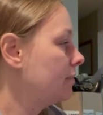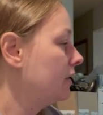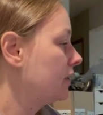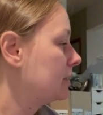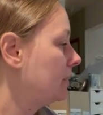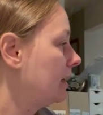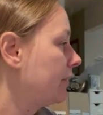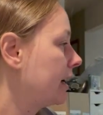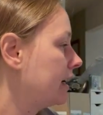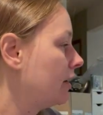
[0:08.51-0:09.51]
Amelia's playing
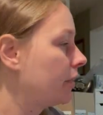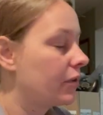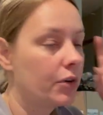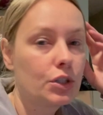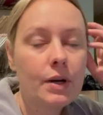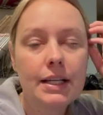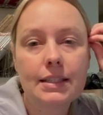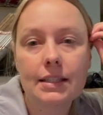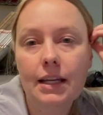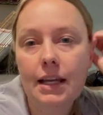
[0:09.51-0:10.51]
right here with her toys